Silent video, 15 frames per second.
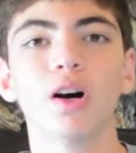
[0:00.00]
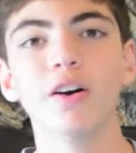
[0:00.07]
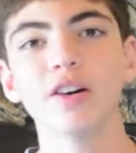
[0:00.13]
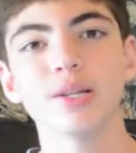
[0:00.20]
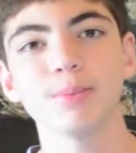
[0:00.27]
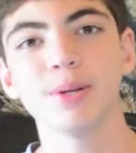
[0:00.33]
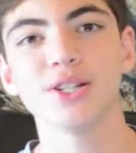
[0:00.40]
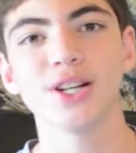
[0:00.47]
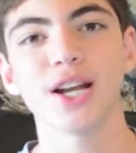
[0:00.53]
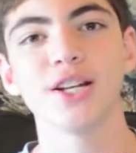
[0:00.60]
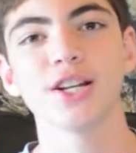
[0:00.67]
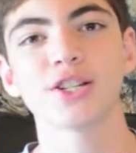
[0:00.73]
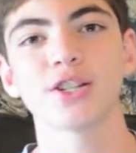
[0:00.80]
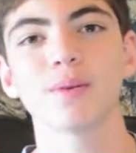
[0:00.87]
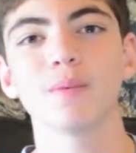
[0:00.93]
always be
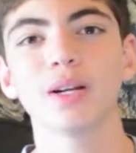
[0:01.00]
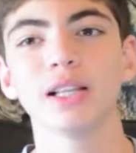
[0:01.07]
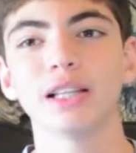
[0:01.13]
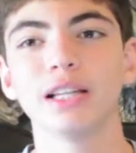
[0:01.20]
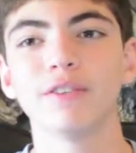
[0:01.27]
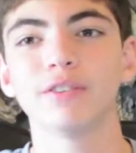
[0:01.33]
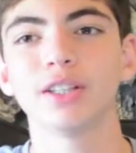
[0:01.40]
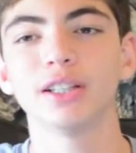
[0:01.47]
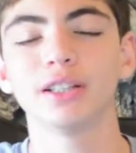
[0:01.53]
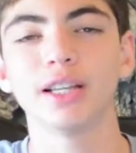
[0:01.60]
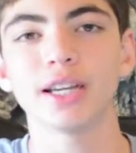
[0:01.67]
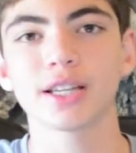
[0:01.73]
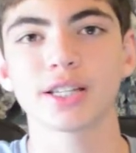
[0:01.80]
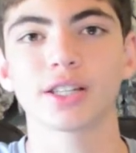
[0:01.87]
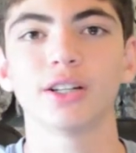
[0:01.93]
changing, so I'm going to leave the
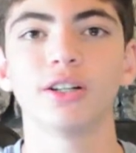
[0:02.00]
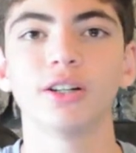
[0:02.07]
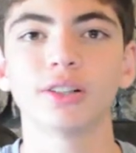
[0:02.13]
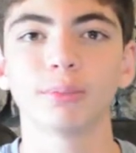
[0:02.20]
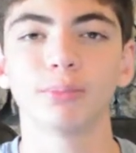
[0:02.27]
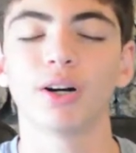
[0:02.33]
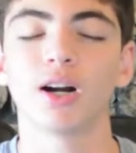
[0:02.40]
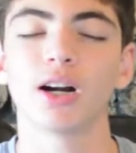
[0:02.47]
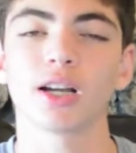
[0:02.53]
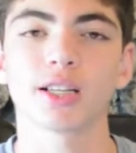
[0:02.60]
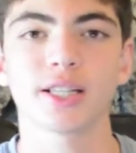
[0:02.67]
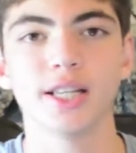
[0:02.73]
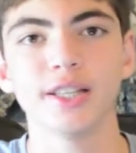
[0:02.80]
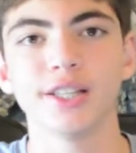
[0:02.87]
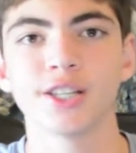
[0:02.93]
links to all the
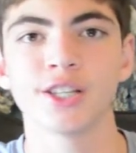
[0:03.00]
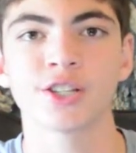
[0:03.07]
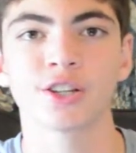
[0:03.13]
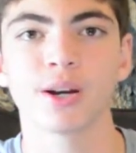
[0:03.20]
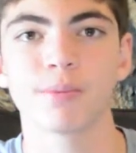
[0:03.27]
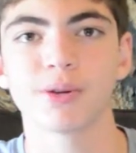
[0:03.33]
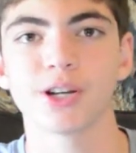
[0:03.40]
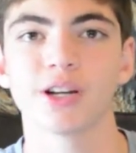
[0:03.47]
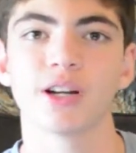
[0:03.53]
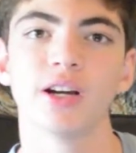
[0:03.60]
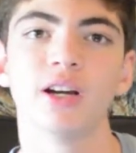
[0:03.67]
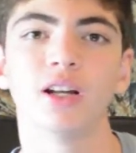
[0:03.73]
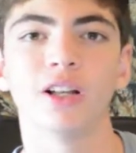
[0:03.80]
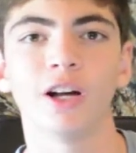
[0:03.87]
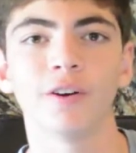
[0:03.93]
products in the description,
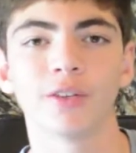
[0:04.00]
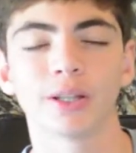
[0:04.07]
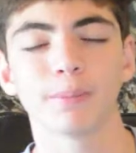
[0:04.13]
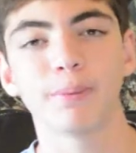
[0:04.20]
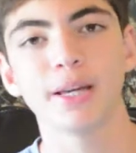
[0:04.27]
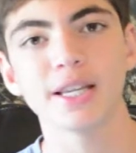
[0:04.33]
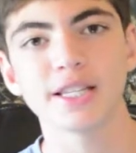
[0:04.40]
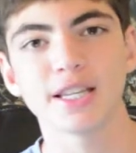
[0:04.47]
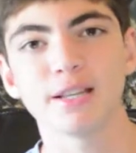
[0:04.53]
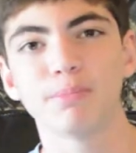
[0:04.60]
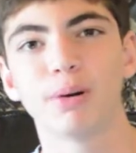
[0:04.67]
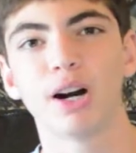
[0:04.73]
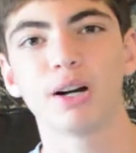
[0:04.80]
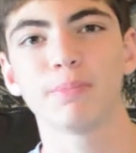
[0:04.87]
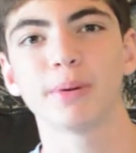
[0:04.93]
along with a PC
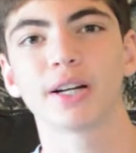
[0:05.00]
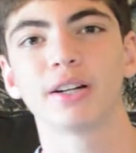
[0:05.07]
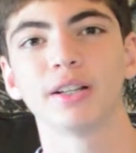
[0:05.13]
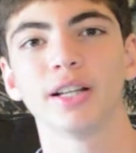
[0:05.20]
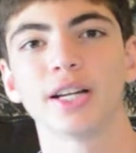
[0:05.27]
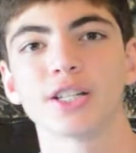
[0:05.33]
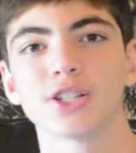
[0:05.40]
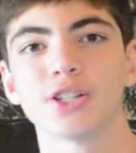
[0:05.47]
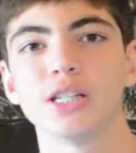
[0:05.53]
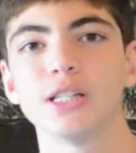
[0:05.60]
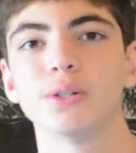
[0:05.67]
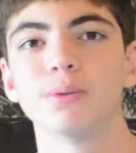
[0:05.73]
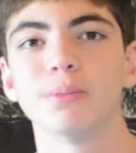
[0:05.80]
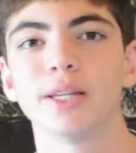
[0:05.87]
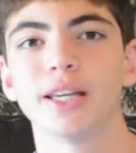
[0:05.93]
part picker link, so
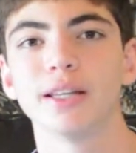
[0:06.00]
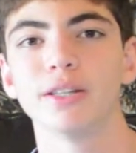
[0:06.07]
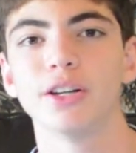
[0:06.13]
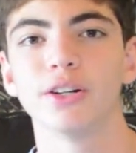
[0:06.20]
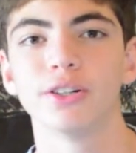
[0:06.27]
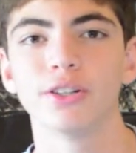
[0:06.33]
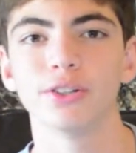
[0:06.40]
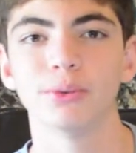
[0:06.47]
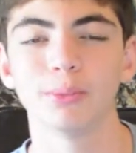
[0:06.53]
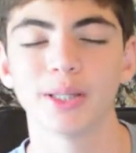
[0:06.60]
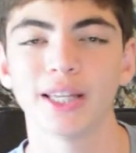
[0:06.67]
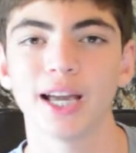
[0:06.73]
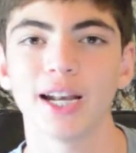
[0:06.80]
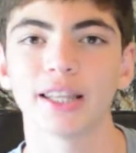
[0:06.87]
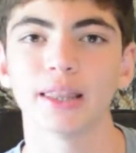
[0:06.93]
you'll be
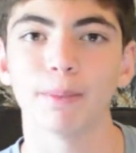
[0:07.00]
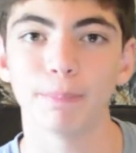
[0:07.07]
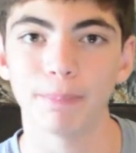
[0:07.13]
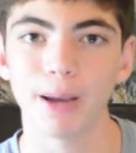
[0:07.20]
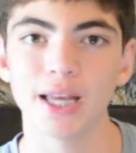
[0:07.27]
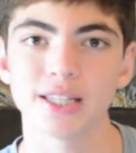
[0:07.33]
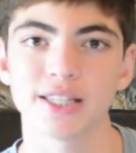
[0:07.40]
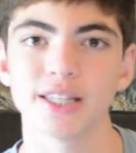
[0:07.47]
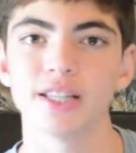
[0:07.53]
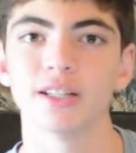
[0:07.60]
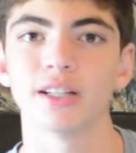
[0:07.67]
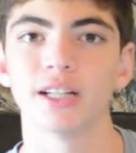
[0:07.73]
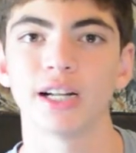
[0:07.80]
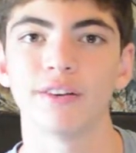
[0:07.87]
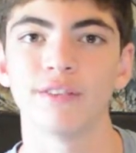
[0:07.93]
getting the best deal
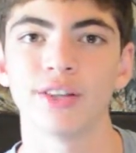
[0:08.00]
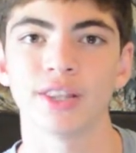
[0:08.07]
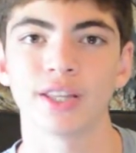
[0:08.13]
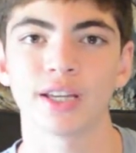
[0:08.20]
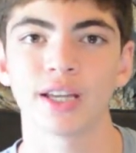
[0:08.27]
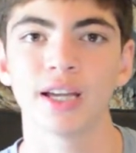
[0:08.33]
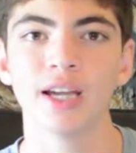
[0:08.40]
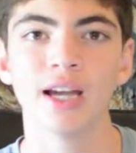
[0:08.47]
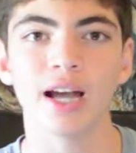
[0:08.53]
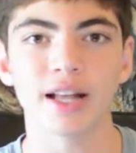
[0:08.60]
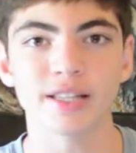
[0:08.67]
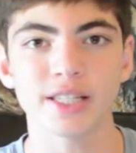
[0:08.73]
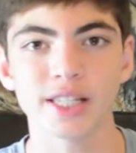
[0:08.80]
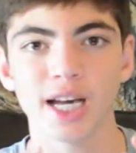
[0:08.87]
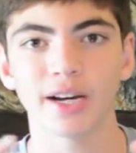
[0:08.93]
on everything
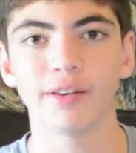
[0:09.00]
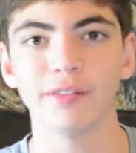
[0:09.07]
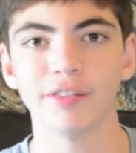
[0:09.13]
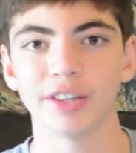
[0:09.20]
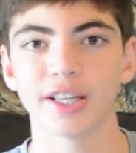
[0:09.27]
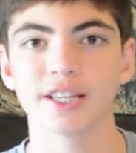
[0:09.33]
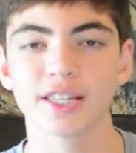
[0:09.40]
and see how everything